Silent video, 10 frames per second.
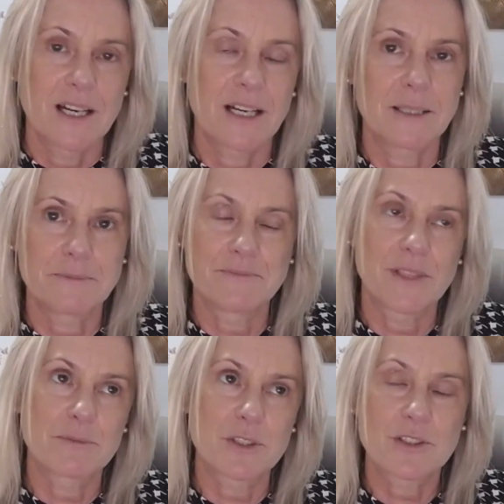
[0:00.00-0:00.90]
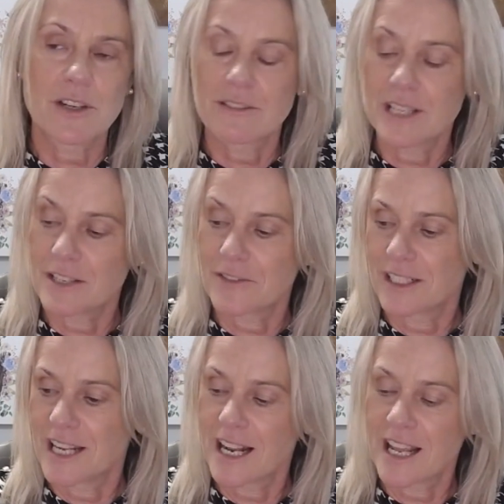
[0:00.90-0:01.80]
I'm just trying to think of
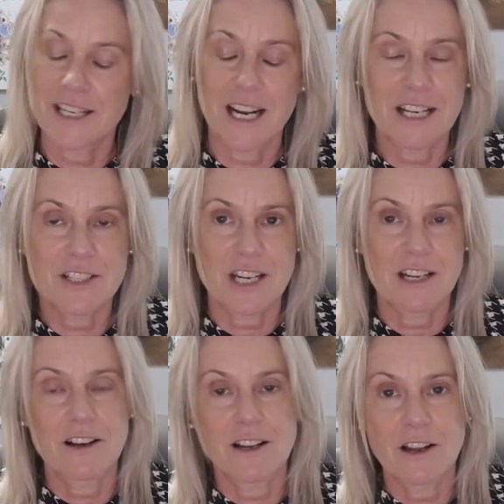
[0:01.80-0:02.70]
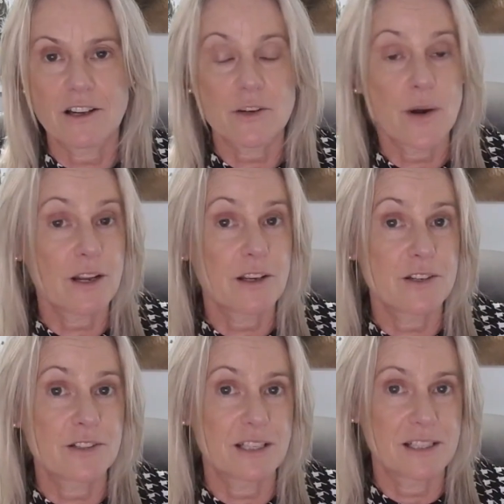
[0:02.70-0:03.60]
an analogy. Quite like
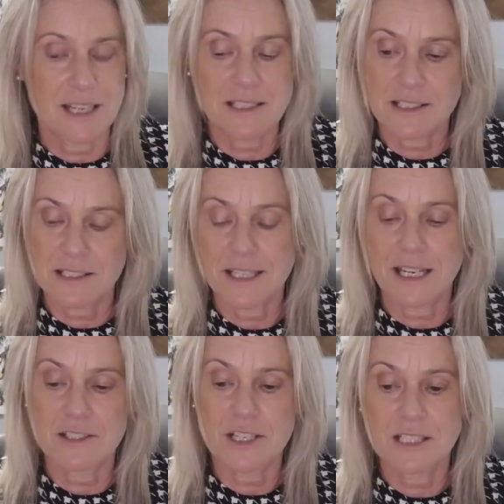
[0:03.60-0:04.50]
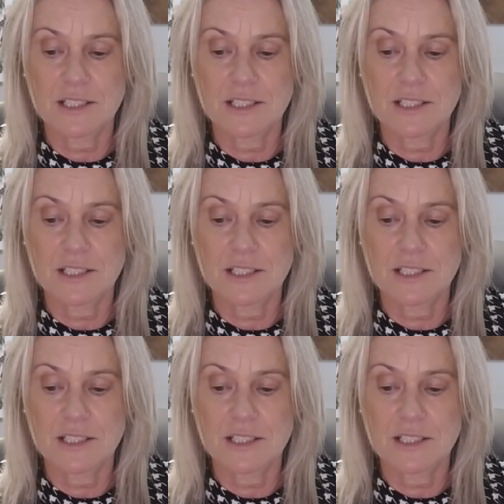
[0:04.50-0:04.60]
using the dentist analogy.